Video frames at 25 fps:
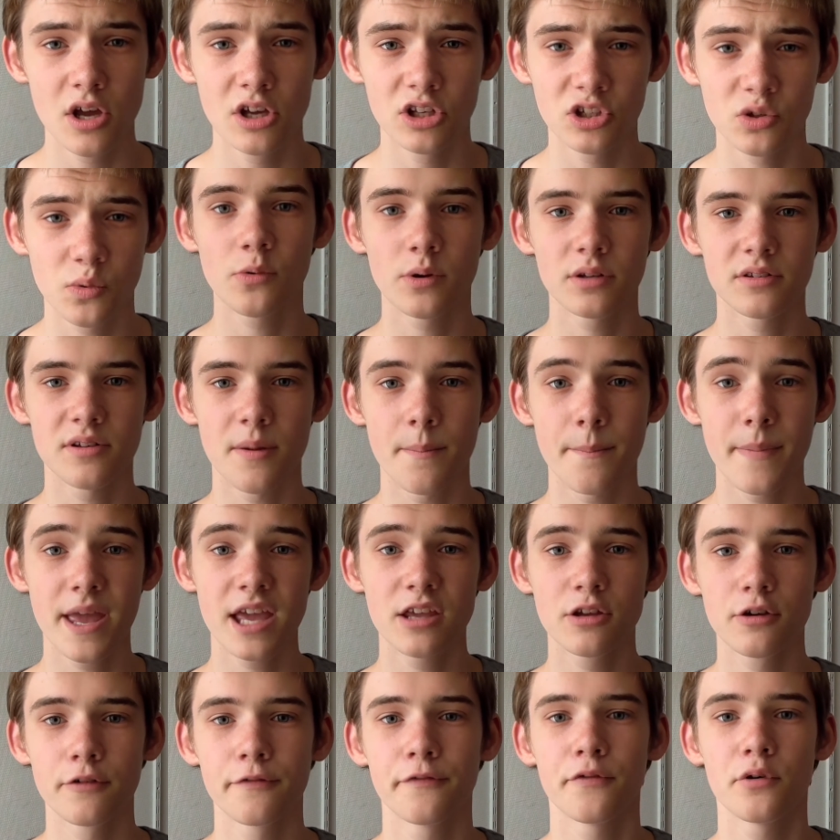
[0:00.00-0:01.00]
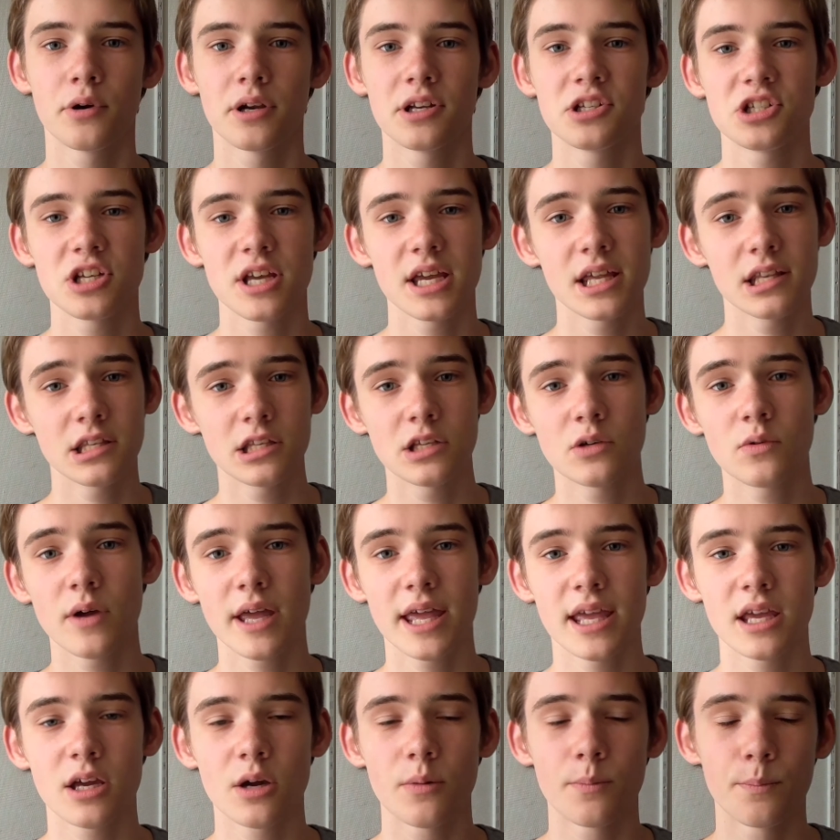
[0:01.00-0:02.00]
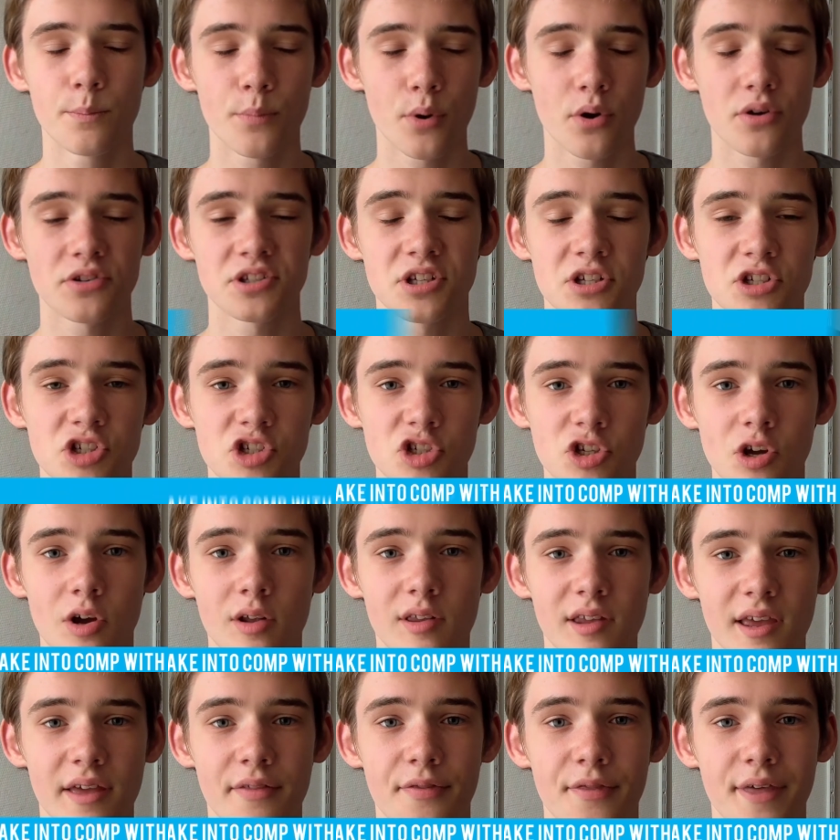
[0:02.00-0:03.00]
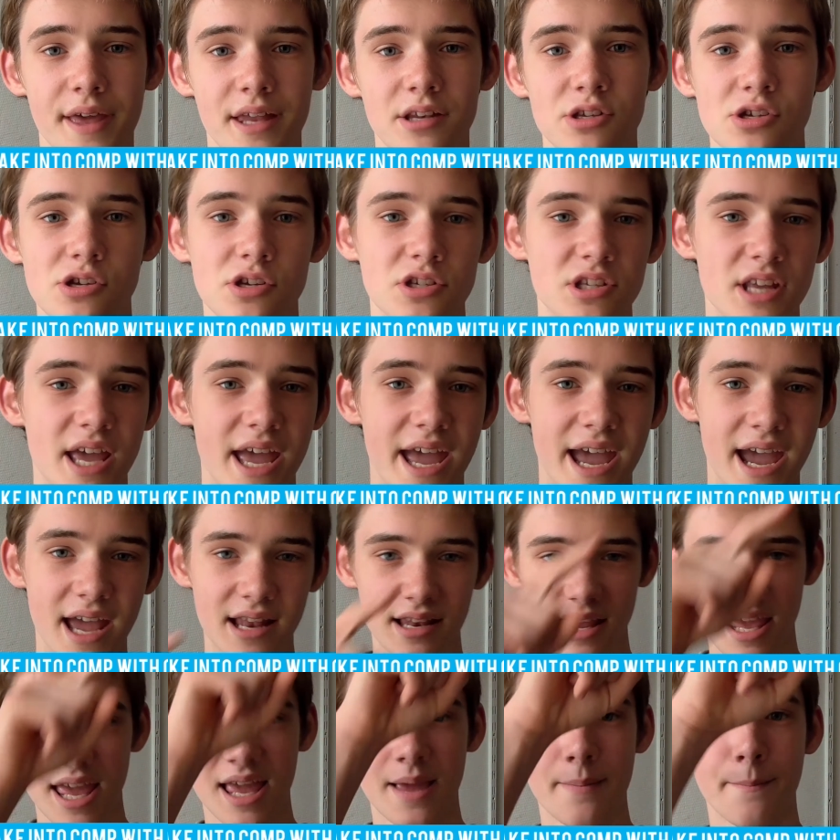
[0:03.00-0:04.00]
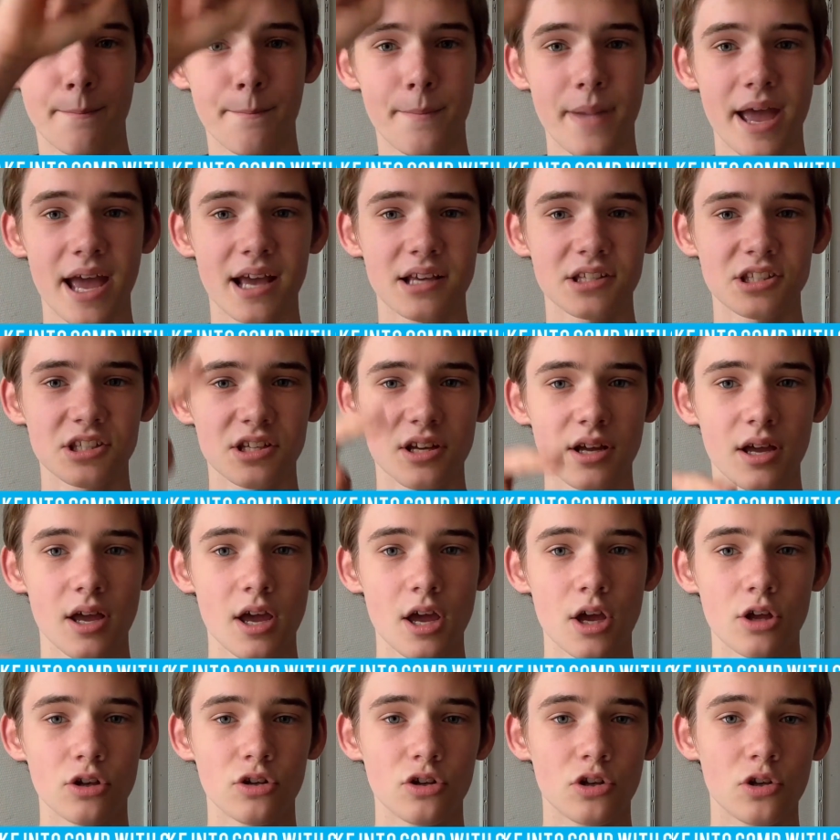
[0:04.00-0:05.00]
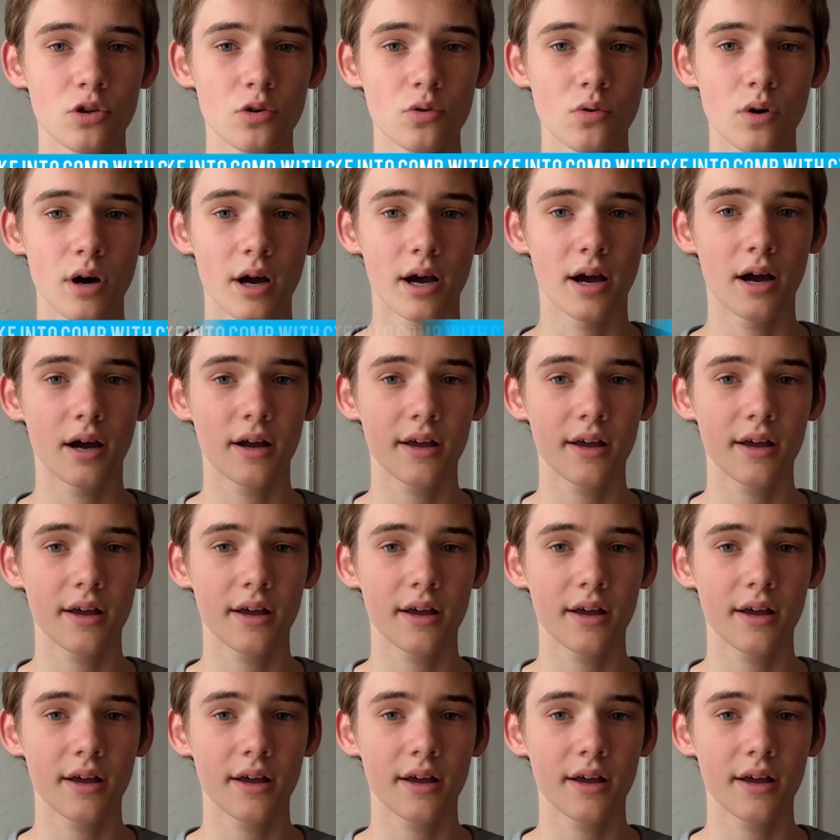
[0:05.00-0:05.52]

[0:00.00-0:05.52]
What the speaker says: So you want to make your footage into a composite shot and then just add a mask to